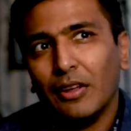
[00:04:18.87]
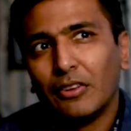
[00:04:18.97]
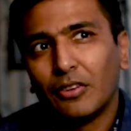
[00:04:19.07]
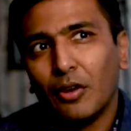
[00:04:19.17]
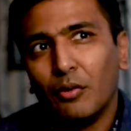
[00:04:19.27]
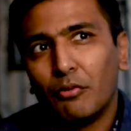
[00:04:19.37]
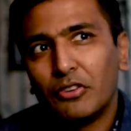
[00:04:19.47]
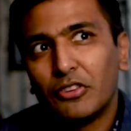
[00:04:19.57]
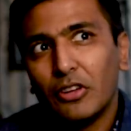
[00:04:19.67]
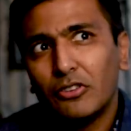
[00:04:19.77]
So
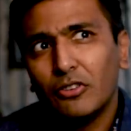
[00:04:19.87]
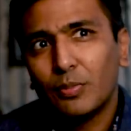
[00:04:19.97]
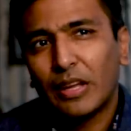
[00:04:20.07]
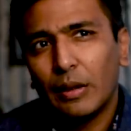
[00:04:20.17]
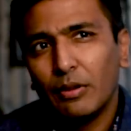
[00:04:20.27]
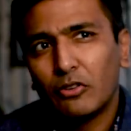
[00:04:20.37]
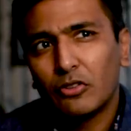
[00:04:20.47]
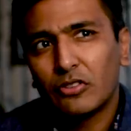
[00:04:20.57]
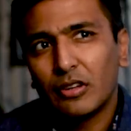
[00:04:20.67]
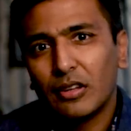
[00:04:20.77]
researchers became
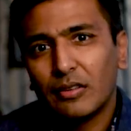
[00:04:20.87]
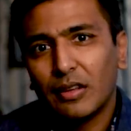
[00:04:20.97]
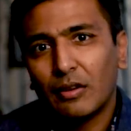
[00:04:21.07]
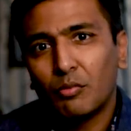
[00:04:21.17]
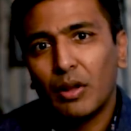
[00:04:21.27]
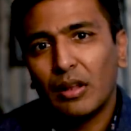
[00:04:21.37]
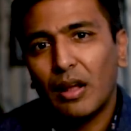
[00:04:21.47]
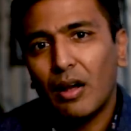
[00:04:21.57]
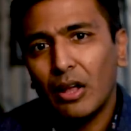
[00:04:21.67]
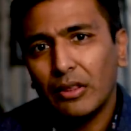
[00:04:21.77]
interested and said, well,
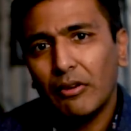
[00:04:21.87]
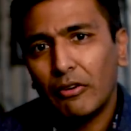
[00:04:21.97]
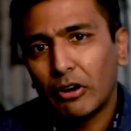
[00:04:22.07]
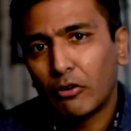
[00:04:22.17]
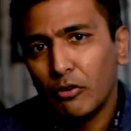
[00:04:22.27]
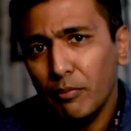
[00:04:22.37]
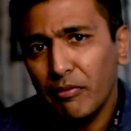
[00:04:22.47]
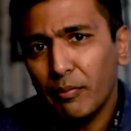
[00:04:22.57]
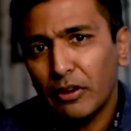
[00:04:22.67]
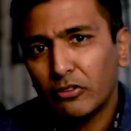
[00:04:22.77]
are there a group
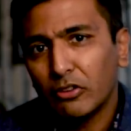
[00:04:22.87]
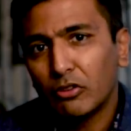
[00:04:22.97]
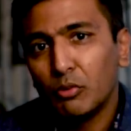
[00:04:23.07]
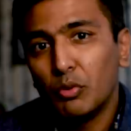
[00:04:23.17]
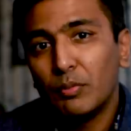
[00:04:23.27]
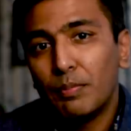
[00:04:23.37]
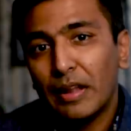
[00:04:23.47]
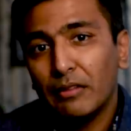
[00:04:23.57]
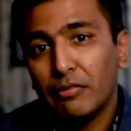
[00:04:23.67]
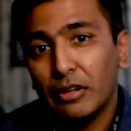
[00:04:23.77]
of patients who would
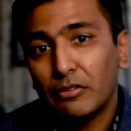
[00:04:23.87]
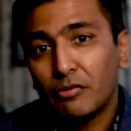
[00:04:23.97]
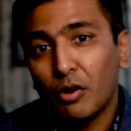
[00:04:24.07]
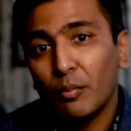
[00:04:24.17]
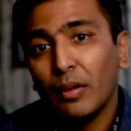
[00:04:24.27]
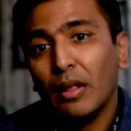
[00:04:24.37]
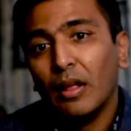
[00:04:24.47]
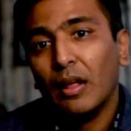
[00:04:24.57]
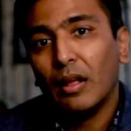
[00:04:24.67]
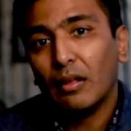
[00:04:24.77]
benefit from
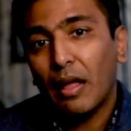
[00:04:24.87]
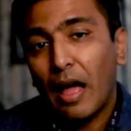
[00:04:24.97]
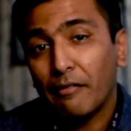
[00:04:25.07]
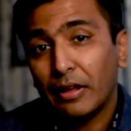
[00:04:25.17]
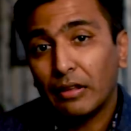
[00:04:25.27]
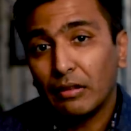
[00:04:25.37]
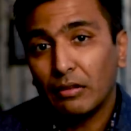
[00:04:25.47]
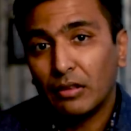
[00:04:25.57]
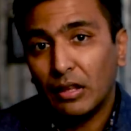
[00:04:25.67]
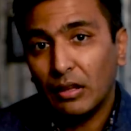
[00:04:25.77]
having
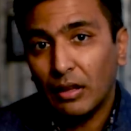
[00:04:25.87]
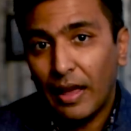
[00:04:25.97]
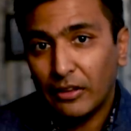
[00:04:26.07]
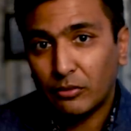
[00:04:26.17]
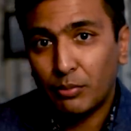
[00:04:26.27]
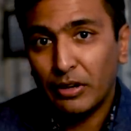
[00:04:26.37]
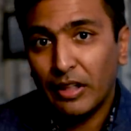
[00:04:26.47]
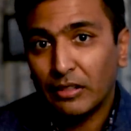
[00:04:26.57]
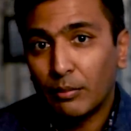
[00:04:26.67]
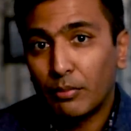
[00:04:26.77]
the aspirin
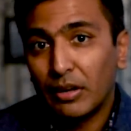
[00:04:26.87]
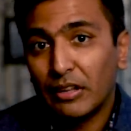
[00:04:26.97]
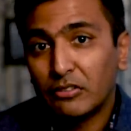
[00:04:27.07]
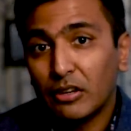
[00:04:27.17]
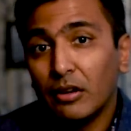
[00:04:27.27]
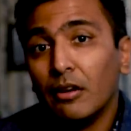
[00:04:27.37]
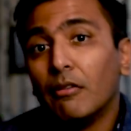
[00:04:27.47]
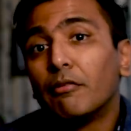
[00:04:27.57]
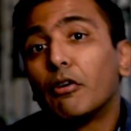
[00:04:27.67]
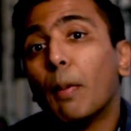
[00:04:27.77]
and the Brilinta
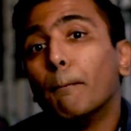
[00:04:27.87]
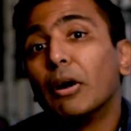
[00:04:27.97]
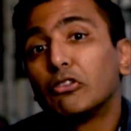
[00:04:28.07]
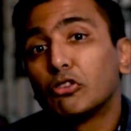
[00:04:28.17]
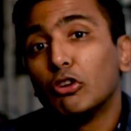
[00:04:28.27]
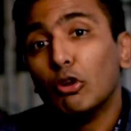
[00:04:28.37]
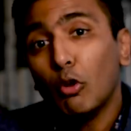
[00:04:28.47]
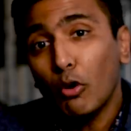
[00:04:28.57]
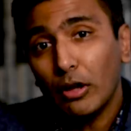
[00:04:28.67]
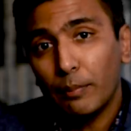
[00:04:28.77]
for a much
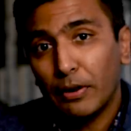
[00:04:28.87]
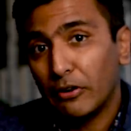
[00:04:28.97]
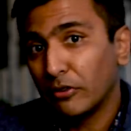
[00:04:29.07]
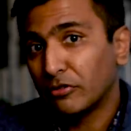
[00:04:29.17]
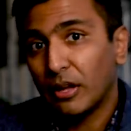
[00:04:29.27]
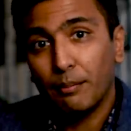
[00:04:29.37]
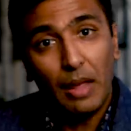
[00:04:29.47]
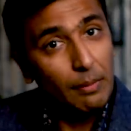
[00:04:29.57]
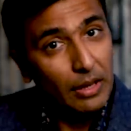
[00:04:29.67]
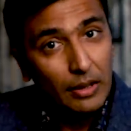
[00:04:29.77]
longer period of time,
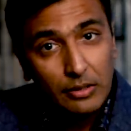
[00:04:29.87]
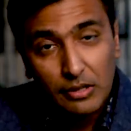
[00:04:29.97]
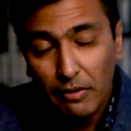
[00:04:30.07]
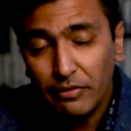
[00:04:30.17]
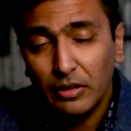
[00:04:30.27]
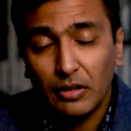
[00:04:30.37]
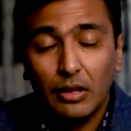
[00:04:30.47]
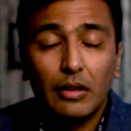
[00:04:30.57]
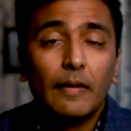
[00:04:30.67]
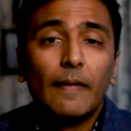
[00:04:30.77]
maybe
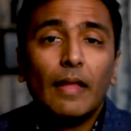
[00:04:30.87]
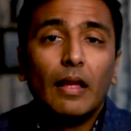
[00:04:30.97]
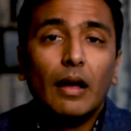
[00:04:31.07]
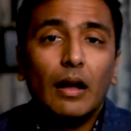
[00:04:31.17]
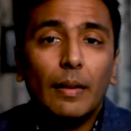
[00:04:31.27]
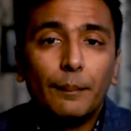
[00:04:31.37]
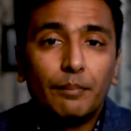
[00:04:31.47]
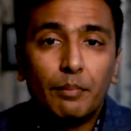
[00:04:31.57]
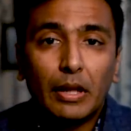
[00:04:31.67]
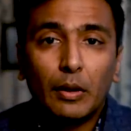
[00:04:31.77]
indefinitely, um,
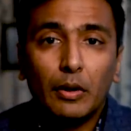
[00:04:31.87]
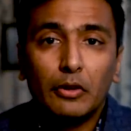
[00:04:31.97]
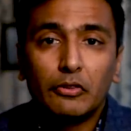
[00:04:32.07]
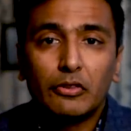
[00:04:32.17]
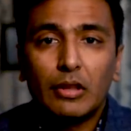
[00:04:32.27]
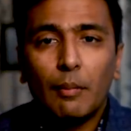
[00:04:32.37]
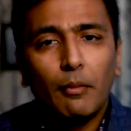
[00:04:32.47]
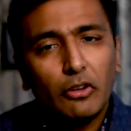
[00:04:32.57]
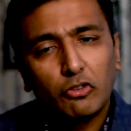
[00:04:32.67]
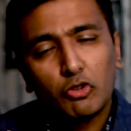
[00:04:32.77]
because there
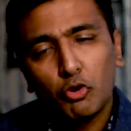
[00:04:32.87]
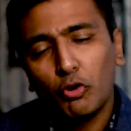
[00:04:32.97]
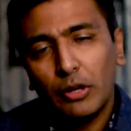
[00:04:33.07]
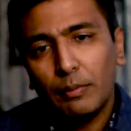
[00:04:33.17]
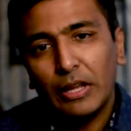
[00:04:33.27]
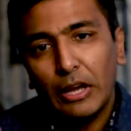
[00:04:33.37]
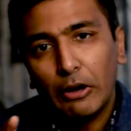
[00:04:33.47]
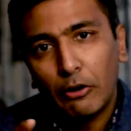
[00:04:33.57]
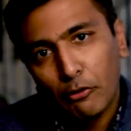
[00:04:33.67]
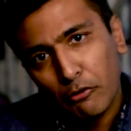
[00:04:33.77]
must surely be a
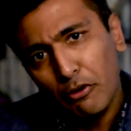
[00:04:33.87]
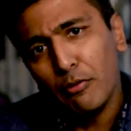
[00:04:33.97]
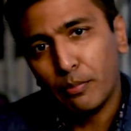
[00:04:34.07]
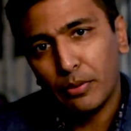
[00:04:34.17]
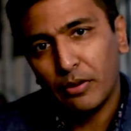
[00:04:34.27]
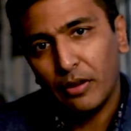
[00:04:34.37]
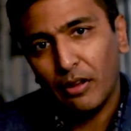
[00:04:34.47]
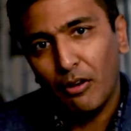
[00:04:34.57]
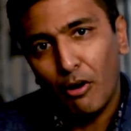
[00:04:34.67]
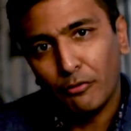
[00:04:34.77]
group
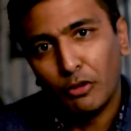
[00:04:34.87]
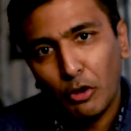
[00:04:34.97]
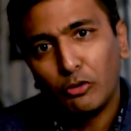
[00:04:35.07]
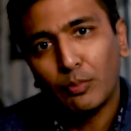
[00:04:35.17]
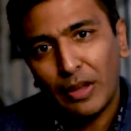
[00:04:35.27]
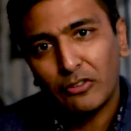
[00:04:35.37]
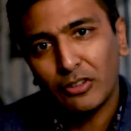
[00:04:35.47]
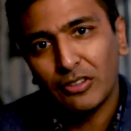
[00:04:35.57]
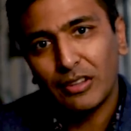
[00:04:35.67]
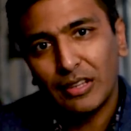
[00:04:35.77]
of those
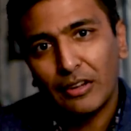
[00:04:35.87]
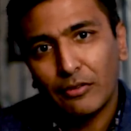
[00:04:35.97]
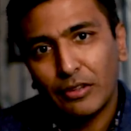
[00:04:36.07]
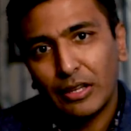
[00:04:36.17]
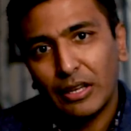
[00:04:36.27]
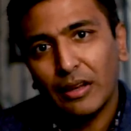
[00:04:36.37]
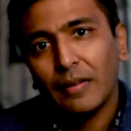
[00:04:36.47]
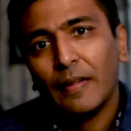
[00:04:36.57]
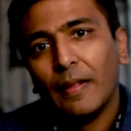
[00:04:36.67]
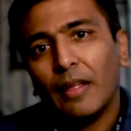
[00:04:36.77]
patients at the end of the year
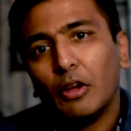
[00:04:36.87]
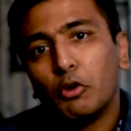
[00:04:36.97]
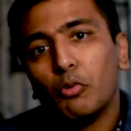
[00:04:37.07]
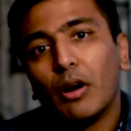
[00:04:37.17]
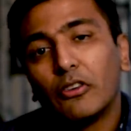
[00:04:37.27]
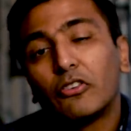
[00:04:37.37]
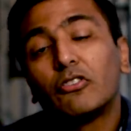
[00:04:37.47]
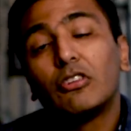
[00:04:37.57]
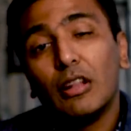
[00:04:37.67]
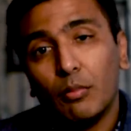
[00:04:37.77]
who are
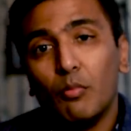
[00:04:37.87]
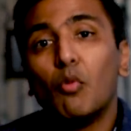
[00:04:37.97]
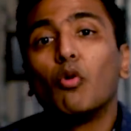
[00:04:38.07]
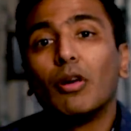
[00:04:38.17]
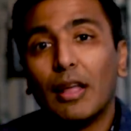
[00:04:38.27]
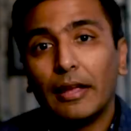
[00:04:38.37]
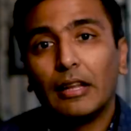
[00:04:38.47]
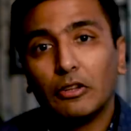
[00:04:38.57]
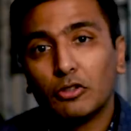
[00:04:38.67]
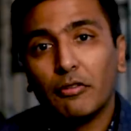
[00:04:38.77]
still more
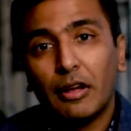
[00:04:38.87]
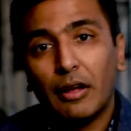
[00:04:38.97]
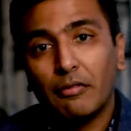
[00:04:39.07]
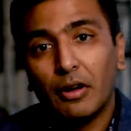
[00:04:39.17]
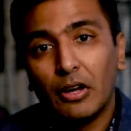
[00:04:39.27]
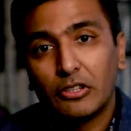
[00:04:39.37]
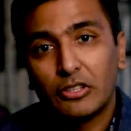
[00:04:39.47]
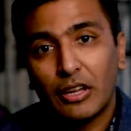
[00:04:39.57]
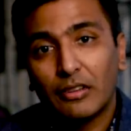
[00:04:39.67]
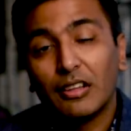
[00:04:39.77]
likely to have heart
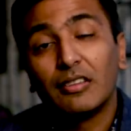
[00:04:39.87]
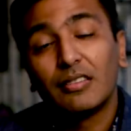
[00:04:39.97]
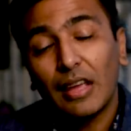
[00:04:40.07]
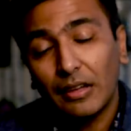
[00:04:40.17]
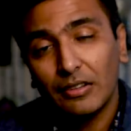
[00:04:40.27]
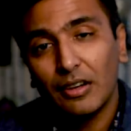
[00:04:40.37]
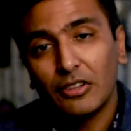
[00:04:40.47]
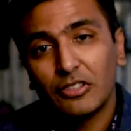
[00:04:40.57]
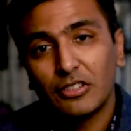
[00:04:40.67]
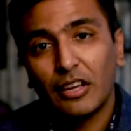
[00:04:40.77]
attacks, a second
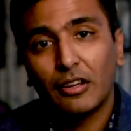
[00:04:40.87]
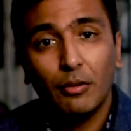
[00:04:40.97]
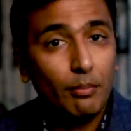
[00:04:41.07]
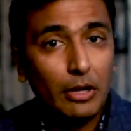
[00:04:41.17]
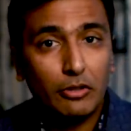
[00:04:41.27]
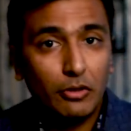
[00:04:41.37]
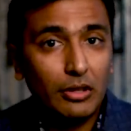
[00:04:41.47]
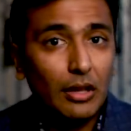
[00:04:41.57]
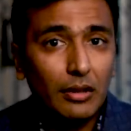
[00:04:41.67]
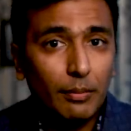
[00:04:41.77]
heart attack, compared to
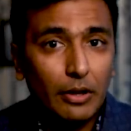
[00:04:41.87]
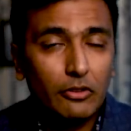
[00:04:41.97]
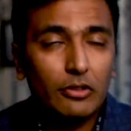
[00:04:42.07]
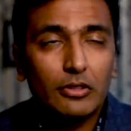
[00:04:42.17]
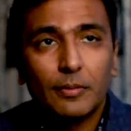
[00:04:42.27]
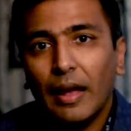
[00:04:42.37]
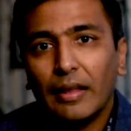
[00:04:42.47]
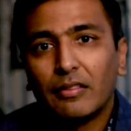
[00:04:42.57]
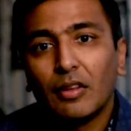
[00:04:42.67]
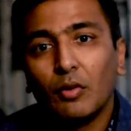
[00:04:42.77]
the other patients.
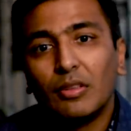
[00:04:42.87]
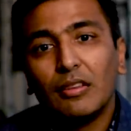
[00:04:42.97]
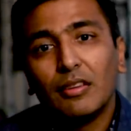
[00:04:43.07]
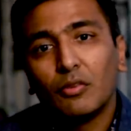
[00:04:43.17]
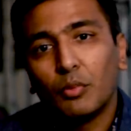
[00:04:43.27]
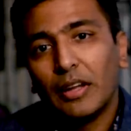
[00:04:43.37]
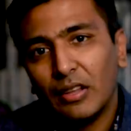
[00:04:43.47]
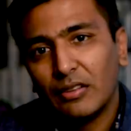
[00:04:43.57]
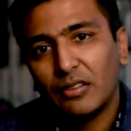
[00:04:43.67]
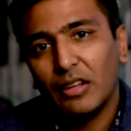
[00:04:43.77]
And so this is where
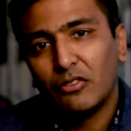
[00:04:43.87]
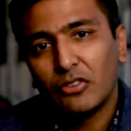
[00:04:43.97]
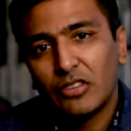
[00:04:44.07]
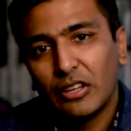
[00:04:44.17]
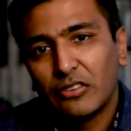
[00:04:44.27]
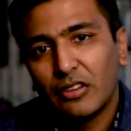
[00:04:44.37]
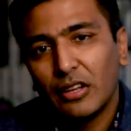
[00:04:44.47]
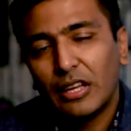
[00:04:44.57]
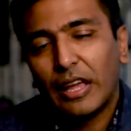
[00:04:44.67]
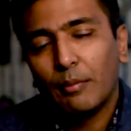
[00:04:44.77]
this interesting
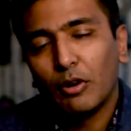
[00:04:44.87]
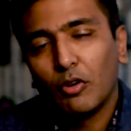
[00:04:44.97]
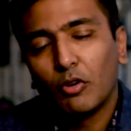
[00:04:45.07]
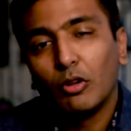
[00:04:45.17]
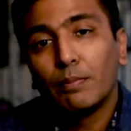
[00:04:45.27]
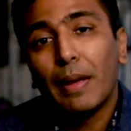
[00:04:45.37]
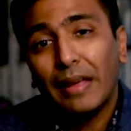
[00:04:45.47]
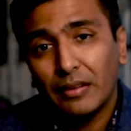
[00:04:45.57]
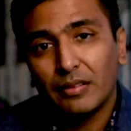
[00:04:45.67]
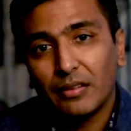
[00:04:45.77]
study came along called
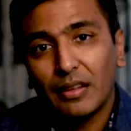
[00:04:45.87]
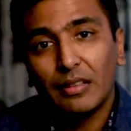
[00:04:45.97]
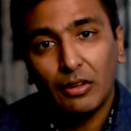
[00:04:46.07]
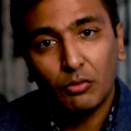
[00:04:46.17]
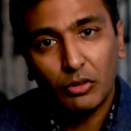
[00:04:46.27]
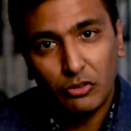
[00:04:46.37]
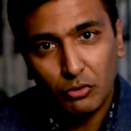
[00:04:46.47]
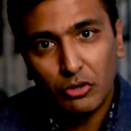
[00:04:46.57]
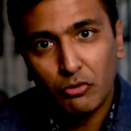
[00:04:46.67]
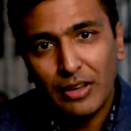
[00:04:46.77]
Pegasus, and this was
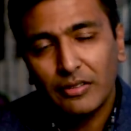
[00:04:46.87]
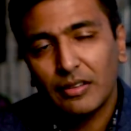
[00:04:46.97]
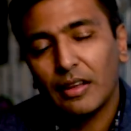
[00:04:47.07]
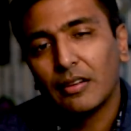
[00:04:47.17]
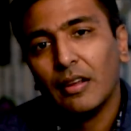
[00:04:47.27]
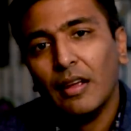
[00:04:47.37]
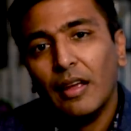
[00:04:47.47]
to address that.